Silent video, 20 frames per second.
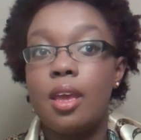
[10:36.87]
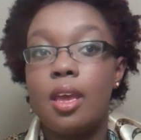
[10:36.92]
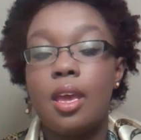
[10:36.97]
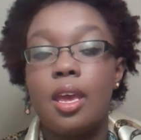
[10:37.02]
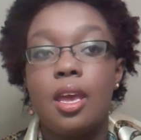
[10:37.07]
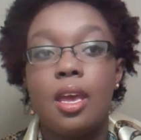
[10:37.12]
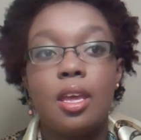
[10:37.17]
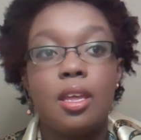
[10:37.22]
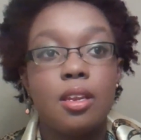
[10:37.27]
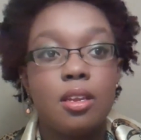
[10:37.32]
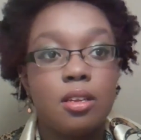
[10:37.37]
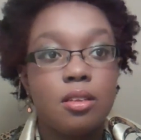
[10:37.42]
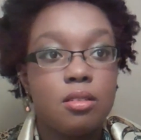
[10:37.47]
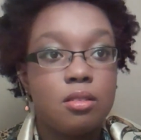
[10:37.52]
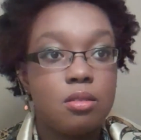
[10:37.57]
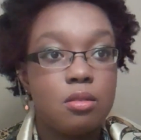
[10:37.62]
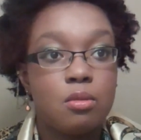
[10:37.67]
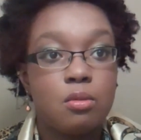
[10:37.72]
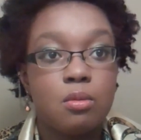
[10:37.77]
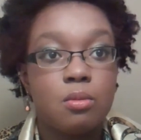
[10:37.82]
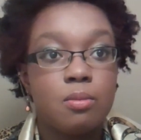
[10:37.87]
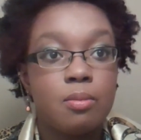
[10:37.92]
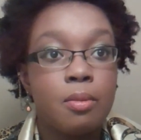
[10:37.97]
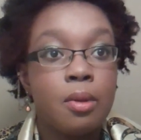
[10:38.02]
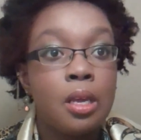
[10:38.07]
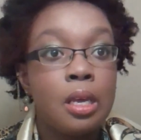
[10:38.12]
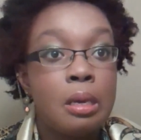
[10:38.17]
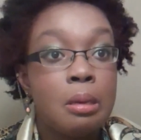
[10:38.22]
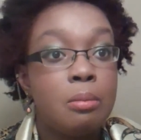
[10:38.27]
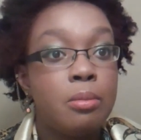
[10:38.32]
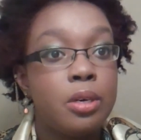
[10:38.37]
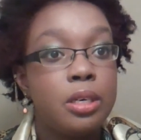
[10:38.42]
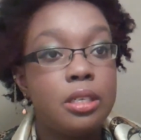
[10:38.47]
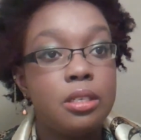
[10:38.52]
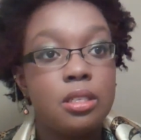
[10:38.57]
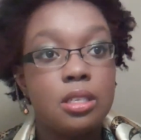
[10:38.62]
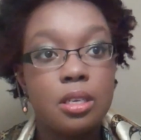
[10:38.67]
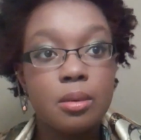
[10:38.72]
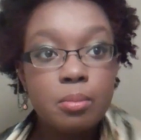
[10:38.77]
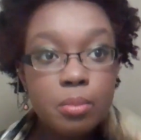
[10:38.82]
And it's pretty
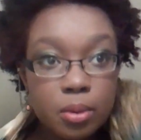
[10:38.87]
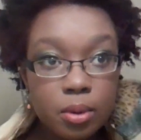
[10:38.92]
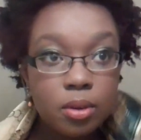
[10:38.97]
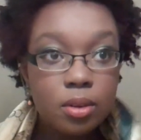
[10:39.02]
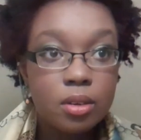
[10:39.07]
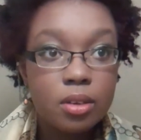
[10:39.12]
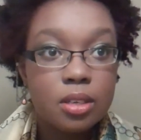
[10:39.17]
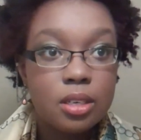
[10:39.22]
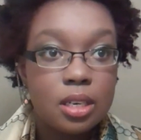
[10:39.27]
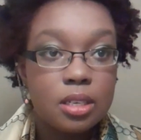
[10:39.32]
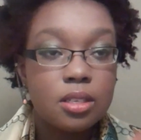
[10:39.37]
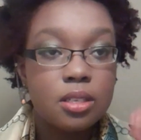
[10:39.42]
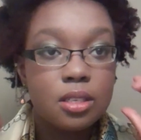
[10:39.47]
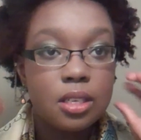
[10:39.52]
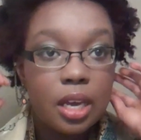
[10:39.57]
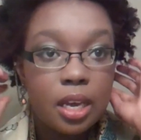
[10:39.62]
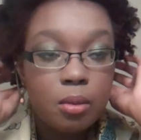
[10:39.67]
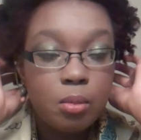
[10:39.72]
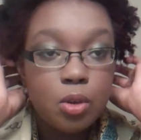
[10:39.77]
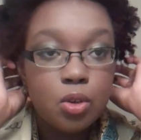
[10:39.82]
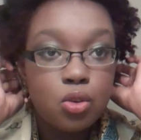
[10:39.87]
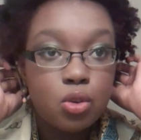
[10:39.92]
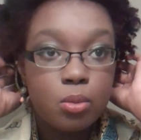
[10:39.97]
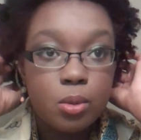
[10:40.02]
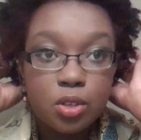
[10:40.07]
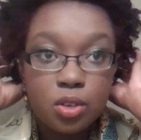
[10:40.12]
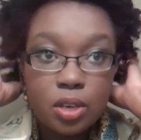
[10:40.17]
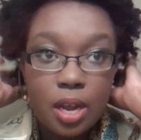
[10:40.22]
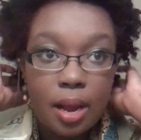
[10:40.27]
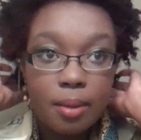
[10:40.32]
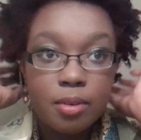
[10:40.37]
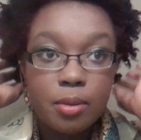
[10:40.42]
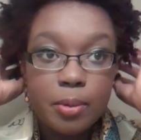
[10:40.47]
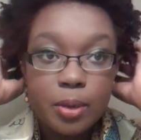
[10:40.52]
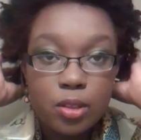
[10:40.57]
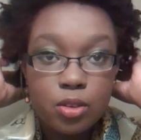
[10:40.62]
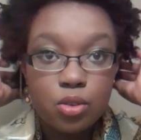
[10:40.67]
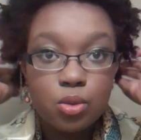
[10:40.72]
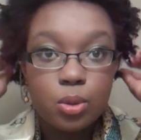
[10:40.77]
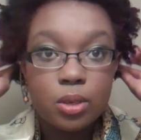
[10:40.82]
simple. It doesn't take me too much time to
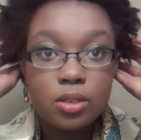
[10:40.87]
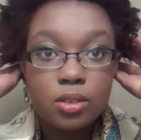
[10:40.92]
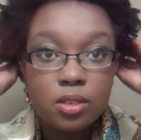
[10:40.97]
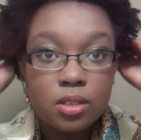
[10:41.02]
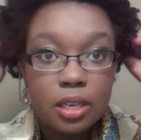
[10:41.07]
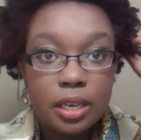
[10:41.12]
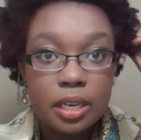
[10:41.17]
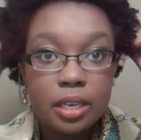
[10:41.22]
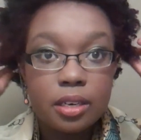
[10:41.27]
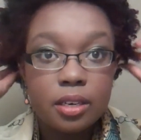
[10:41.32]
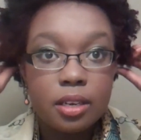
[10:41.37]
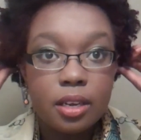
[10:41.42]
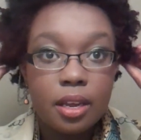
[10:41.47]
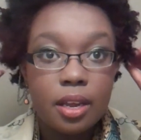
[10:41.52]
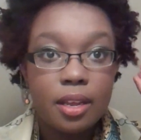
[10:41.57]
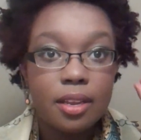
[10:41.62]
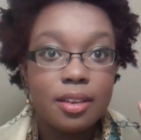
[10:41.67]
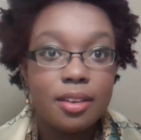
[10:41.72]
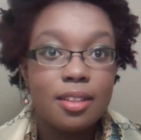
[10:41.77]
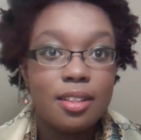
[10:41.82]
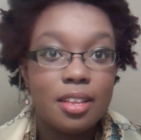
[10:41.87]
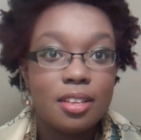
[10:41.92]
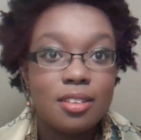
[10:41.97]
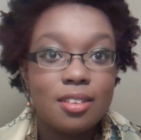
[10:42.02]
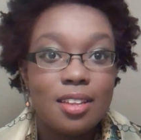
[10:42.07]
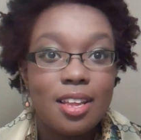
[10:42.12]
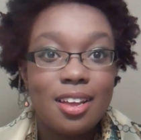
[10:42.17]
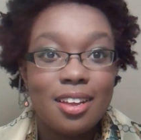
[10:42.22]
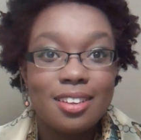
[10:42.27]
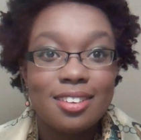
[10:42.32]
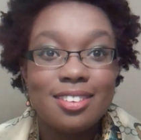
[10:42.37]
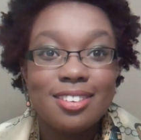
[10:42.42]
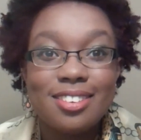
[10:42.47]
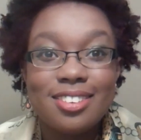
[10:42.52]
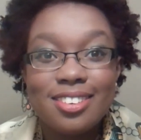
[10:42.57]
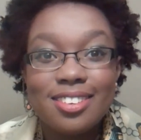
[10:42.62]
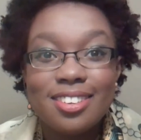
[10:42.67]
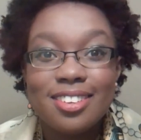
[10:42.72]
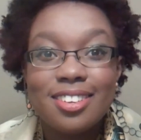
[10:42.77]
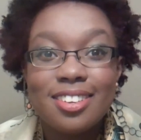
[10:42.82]
put the twists in, and that's that.
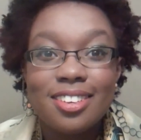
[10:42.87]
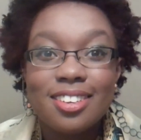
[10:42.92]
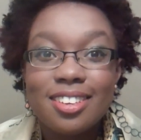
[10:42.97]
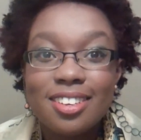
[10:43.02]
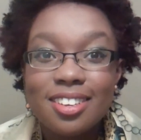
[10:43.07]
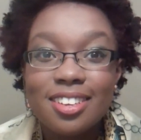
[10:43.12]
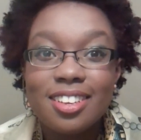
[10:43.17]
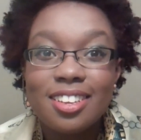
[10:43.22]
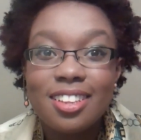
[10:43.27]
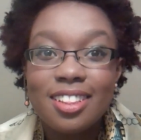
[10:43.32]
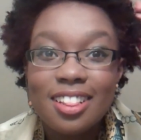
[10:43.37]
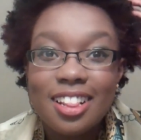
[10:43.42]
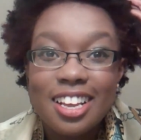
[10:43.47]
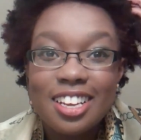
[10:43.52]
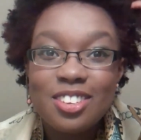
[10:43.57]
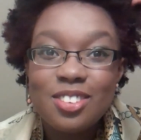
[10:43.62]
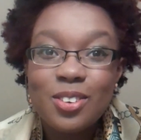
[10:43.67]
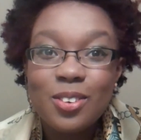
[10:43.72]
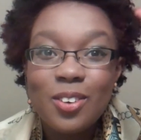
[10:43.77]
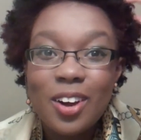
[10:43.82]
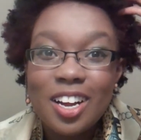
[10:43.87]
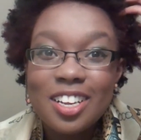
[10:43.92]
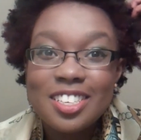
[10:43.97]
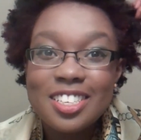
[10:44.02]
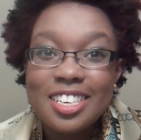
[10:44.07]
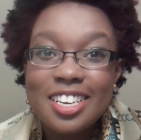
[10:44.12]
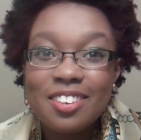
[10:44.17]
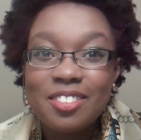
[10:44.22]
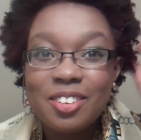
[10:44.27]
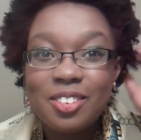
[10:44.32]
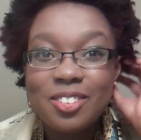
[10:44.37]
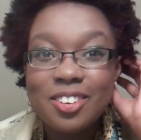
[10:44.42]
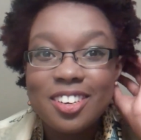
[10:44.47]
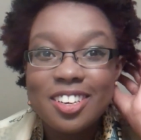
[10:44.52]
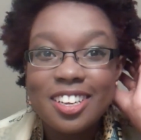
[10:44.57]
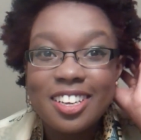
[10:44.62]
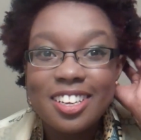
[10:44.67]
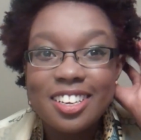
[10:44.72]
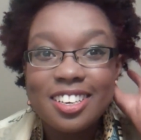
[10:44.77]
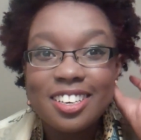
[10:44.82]
Thanks for watching,
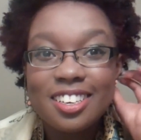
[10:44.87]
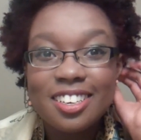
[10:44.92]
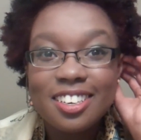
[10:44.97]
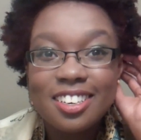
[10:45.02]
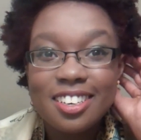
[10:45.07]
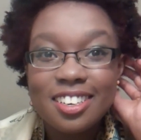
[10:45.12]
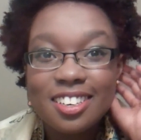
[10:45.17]
everyone.